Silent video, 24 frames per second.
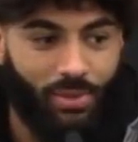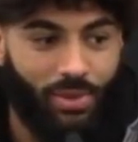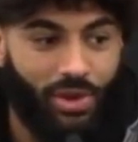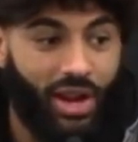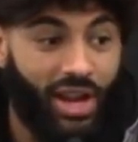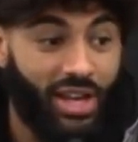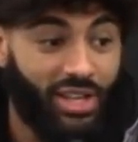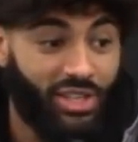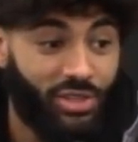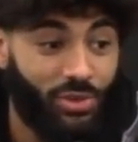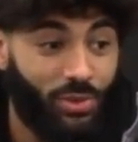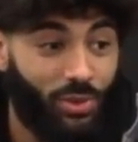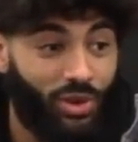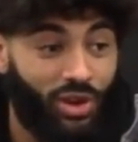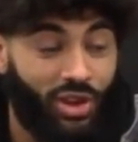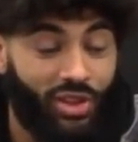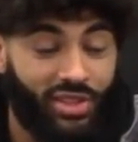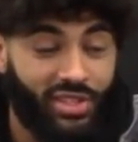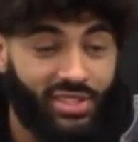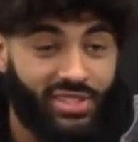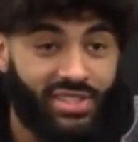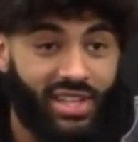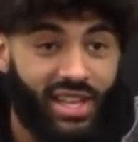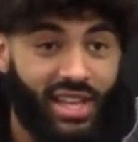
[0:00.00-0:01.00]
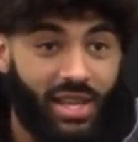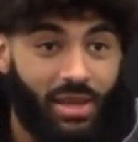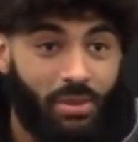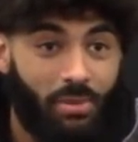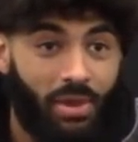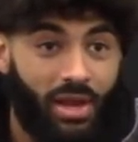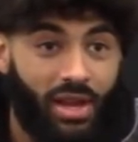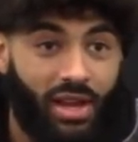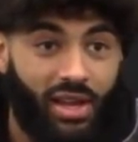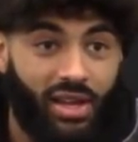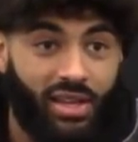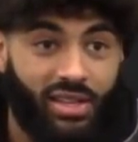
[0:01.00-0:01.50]
We actually were on the same
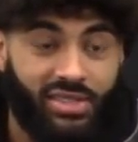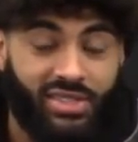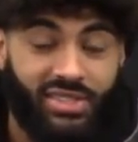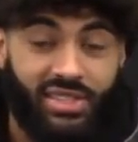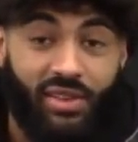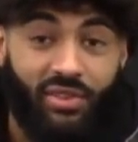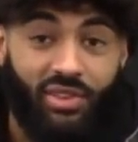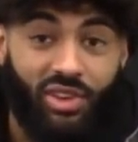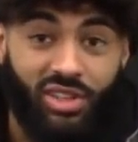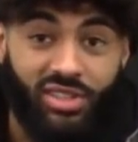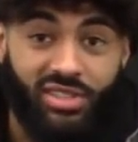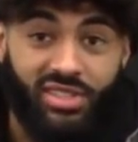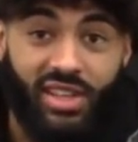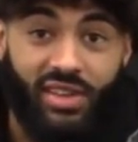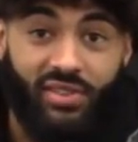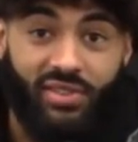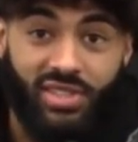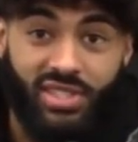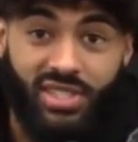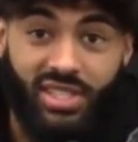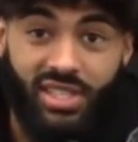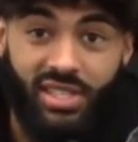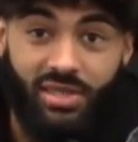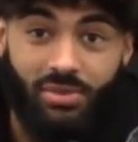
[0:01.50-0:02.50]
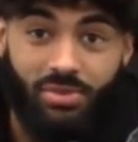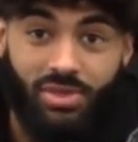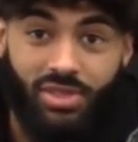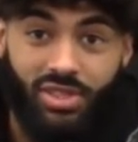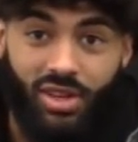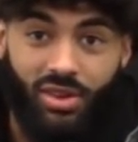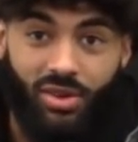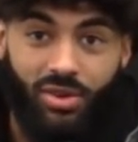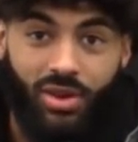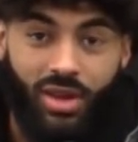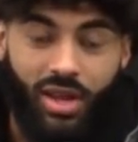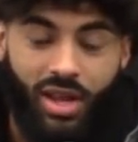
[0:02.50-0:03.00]
7-on-7 team,
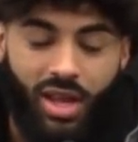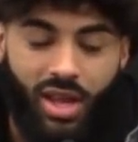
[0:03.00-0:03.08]
so